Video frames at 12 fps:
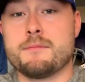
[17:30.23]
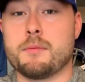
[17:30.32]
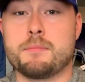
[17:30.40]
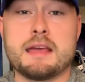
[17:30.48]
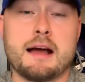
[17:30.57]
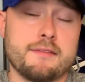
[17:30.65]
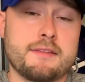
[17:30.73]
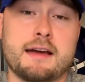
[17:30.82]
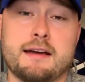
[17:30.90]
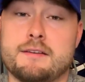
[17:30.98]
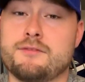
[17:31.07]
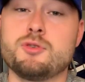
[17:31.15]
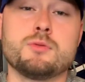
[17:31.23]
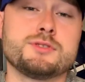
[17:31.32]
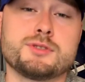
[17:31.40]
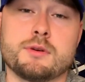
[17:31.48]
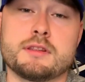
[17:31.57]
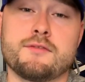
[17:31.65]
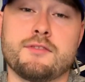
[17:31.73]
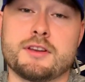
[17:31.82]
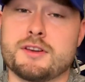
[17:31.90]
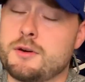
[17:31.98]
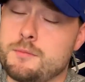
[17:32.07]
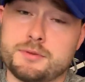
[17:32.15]
But beyond that, if you enjoyed the
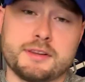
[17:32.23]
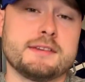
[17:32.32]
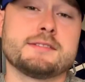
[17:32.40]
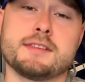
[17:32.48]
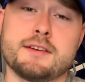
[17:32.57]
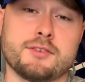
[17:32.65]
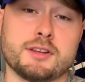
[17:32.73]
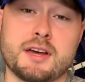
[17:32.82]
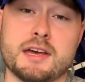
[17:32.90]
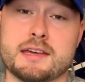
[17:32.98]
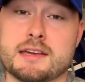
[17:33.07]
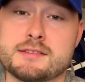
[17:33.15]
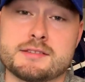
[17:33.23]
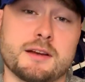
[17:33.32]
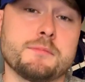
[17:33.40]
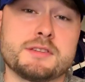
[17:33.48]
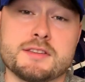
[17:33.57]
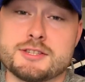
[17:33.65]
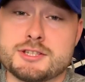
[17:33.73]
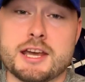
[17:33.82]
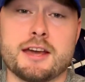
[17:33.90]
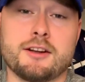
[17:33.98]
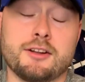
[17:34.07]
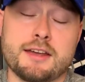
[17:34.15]
video, please leave a like and sub to the
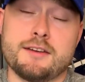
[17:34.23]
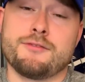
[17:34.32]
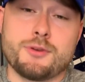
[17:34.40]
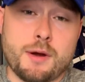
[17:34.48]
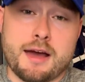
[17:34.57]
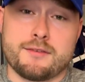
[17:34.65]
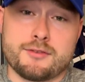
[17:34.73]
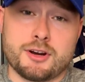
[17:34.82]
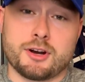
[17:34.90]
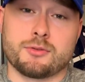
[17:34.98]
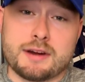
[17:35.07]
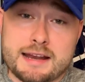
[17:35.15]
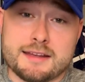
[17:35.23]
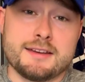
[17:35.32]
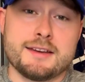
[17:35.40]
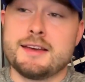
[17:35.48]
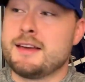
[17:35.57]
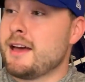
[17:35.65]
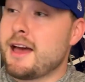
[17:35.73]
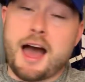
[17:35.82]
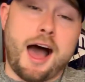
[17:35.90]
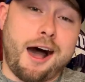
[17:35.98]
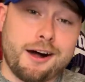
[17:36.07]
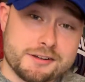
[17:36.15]
channel if you haven't already.
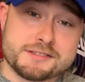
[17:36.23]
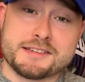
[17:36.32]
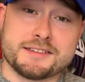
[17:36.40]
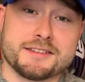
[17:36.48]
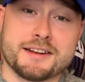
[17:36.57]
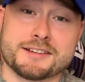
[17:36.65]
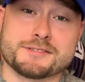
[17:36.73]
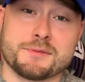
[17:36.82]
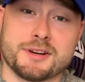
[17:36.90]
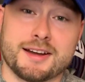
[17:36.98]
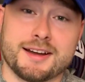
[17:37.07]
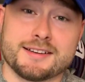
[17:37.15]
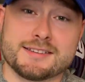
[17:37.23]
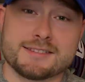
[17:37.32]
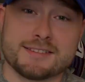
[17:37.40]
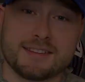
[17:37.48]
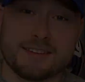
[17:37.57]
I'll see you in the next one, guys.